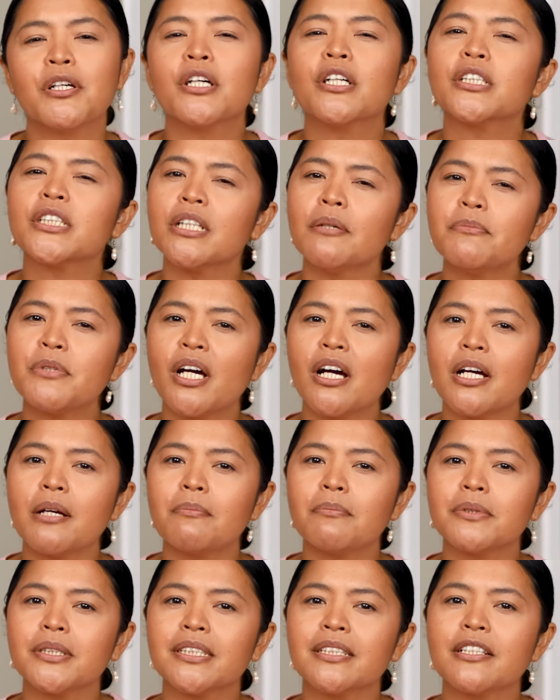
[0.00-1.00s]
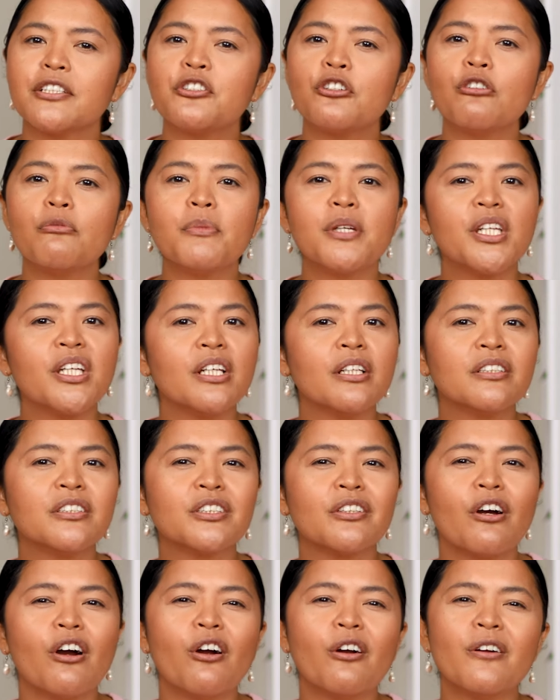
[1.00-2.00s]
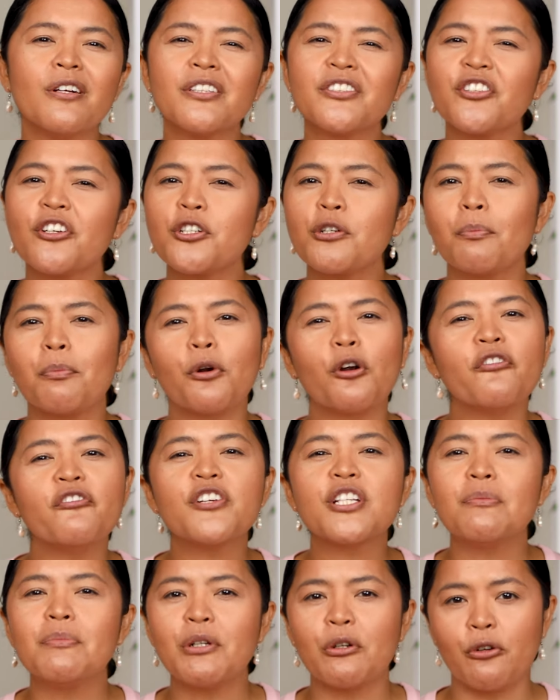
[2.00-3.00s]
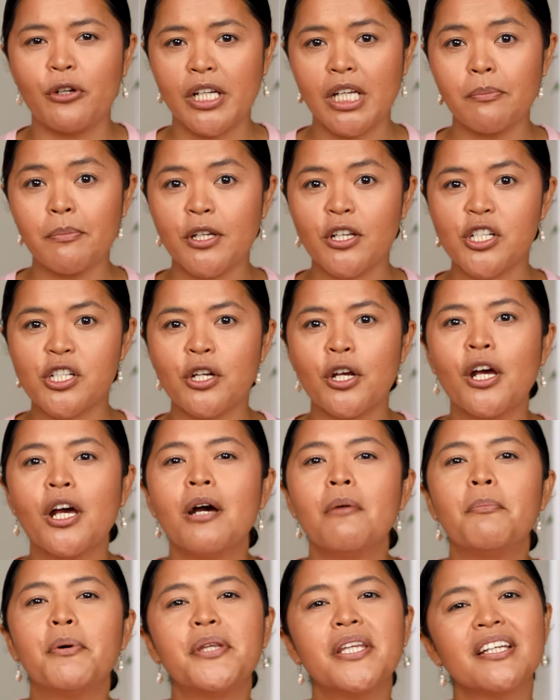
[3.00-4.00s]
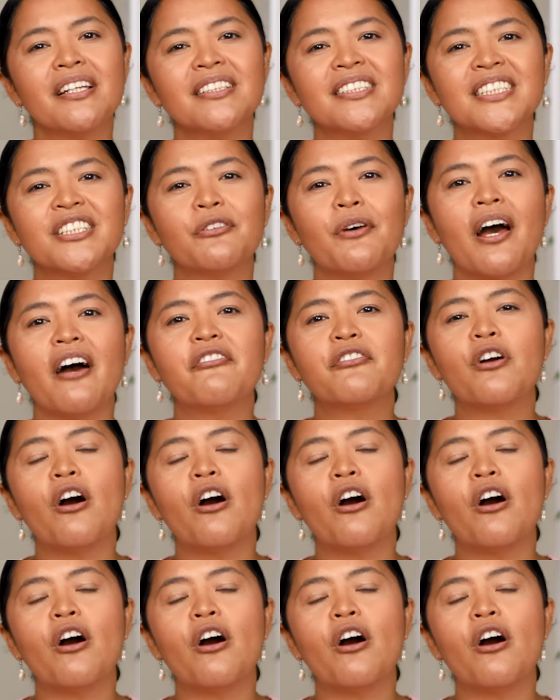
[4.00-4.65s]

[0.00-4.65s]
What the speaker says: Sometimes, the two meanings aren't such a perfect mirror image, but they can still have